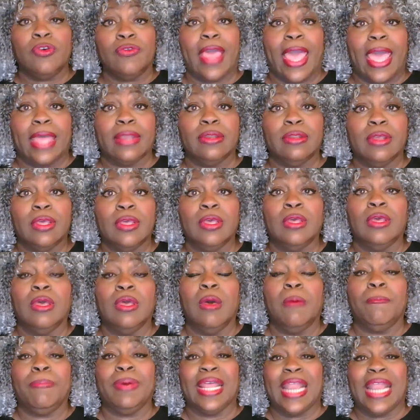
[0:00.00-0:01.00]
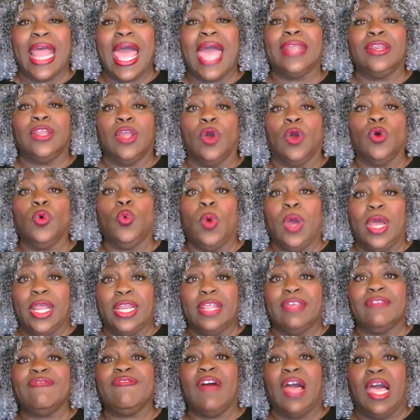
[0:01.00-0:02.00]
that. But I know 1
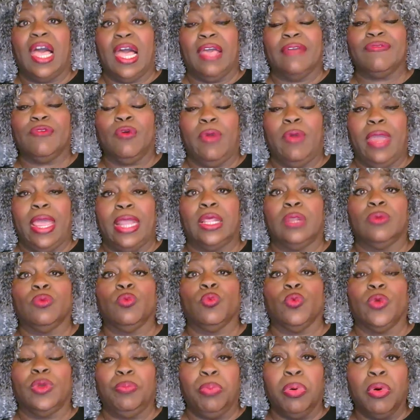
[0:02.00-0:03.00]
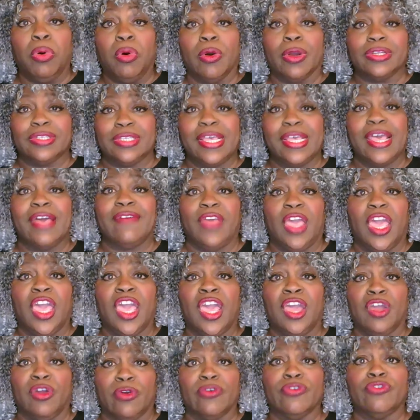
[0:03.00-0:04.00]
in 5 credit reports have
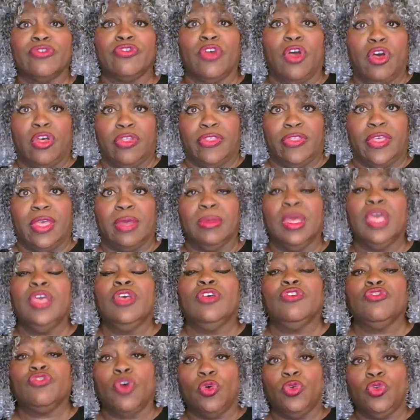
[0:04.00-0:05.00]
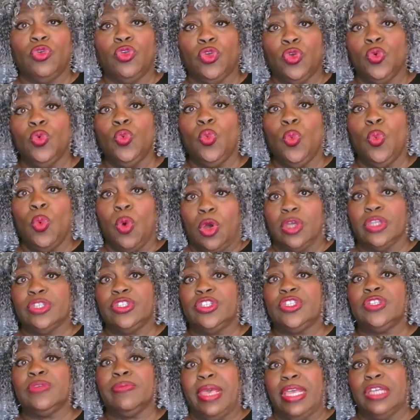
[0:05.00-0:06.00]
errors on them. So you want
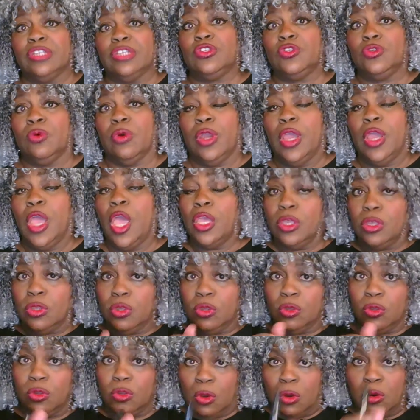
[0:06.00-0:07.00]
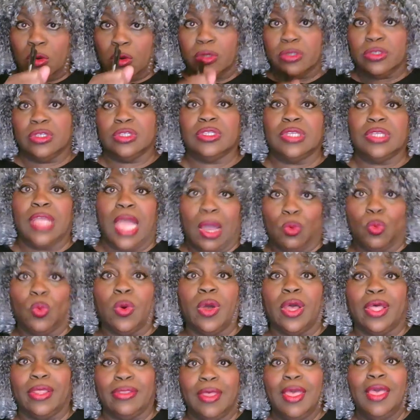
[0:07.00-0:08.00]
to make sure yours is not
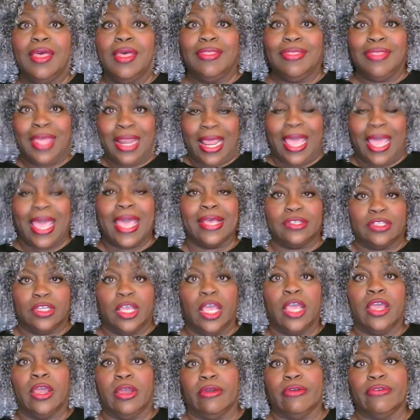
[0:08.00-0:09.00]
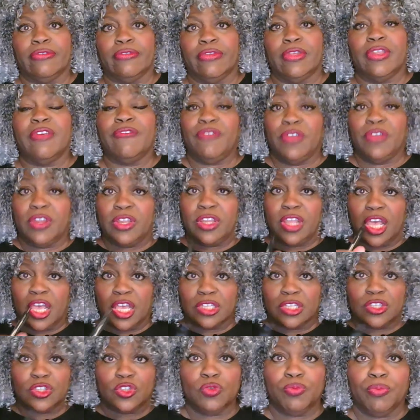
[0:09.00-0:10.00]
one that has errors. And if it
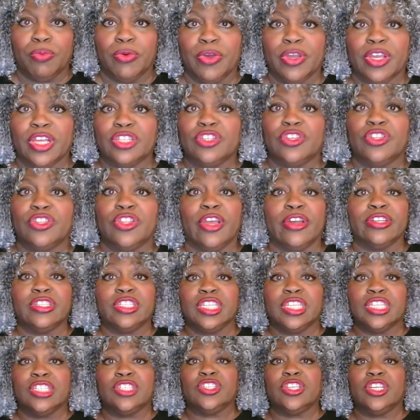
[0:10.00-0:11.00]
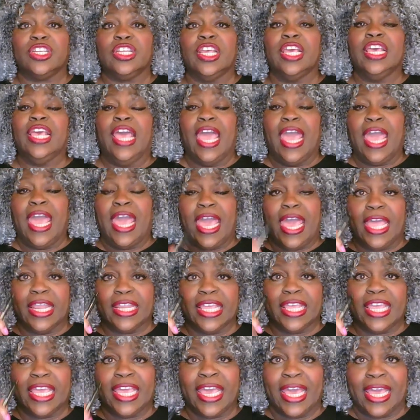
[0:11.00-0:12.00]
does, you bring it to their attention
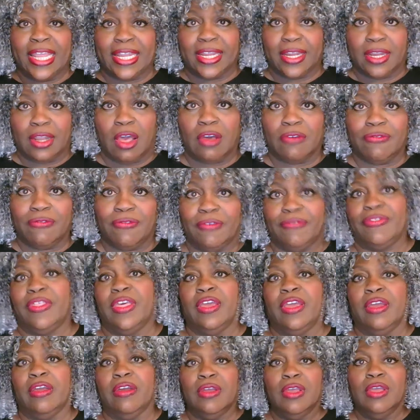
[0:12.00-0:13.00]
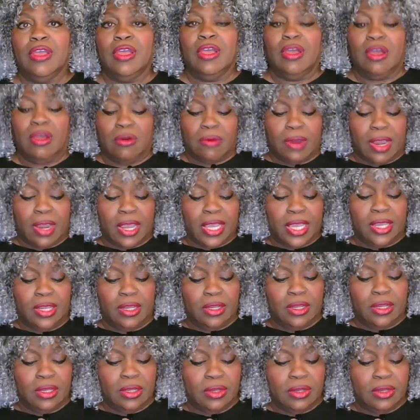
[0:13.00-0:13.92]
and get it off of there. All right?